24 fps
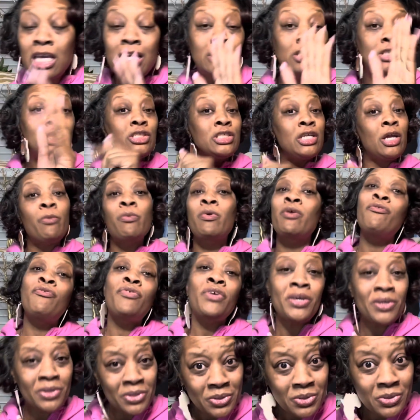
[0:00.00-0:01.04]
She
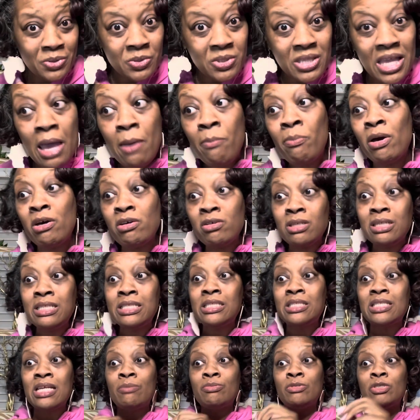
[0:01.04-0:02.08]
refused and boldly
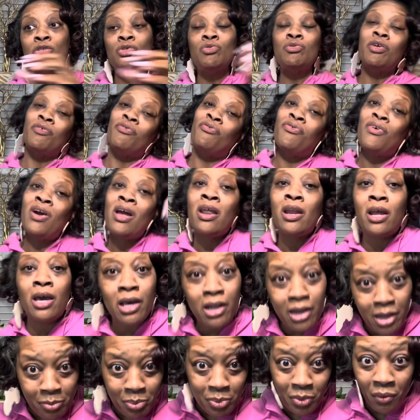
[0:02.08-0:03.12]
stepped into the front of
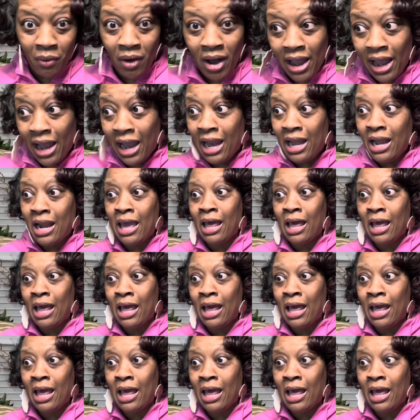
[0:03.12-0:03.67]
the parade,